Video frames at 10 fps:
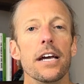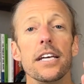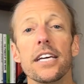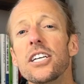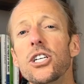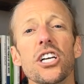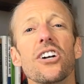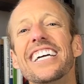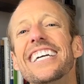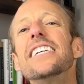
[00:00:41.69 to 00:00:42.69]
and he
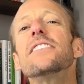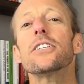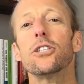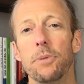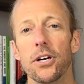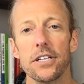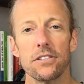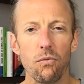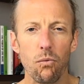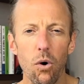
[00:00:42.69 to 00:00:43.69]
shared his
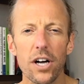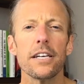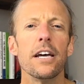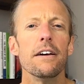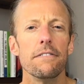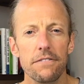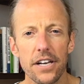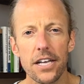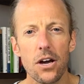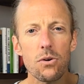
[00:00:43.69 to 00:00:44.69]
experience of what
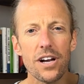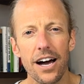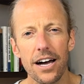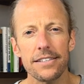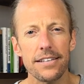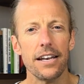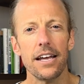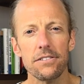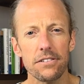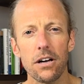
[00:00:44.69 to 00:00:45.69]
video content
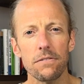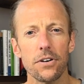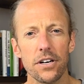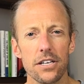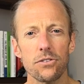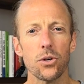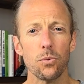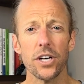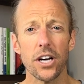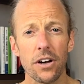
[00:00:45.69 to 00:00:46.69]
has done for his
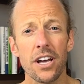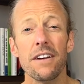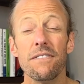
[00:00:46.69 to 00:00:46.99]
career.